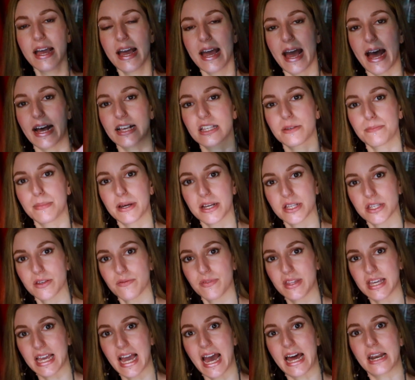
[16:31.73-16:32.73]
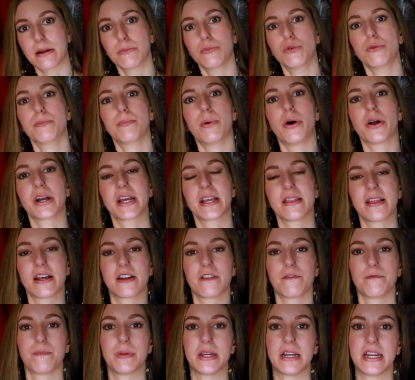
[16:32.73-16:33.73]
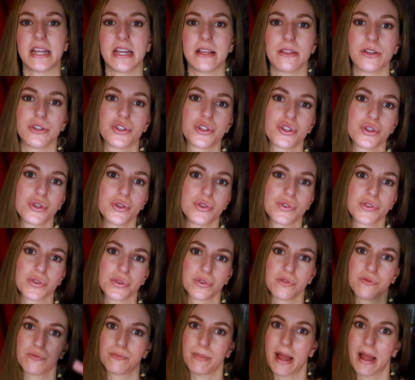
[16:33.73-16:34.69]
aspects of the animal body that have been hitherto sort of